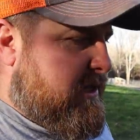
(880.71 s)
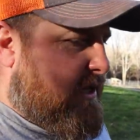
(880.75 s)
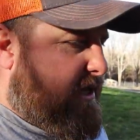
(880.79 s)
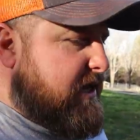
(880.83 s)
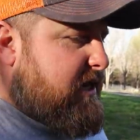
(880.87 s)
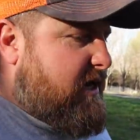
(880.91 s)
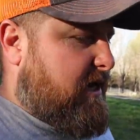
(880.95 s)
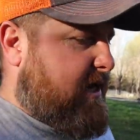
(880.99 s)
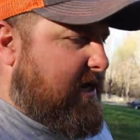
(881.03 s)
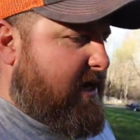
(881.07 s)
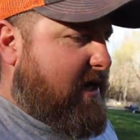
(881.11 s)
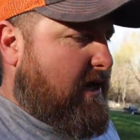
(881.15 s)

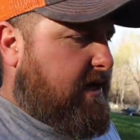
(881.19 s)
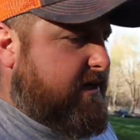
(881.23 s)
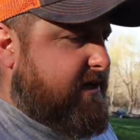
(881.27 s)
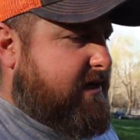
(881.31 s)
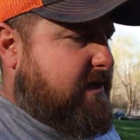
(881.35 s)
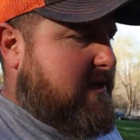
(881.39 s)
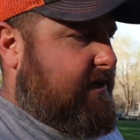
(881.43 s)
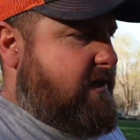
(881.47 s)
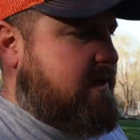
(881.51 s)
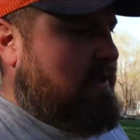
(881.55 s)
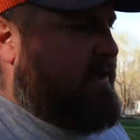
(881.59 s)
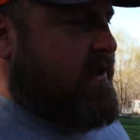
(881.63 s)
And
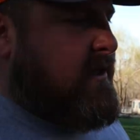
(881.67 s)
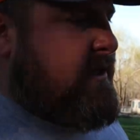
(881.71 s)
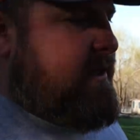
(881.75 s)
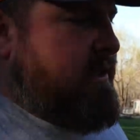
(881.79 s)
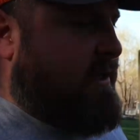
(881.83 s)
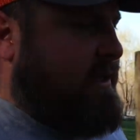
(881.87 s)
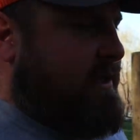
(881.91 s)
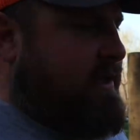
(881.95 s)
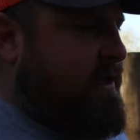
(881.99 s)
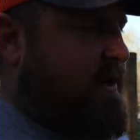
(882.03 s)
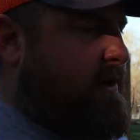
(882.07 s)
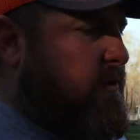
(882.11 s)

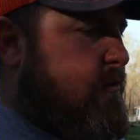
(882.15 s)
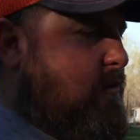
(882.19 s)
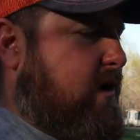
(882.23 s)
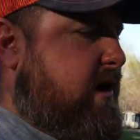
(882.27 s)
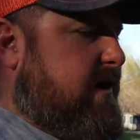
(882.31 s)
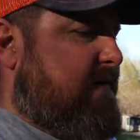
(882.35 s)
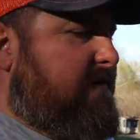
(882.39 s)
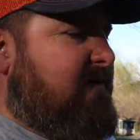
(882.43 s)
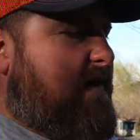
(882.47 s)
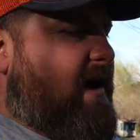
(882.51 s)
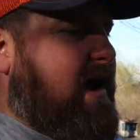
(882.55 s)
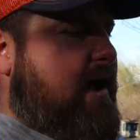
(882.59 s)
what
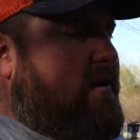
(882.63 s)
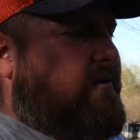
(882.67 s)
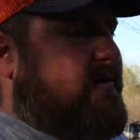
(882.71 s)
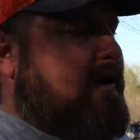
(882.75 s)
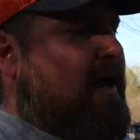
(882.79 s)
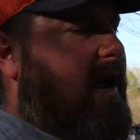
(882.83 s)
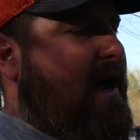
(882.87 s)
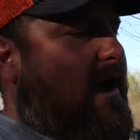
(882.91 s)
I found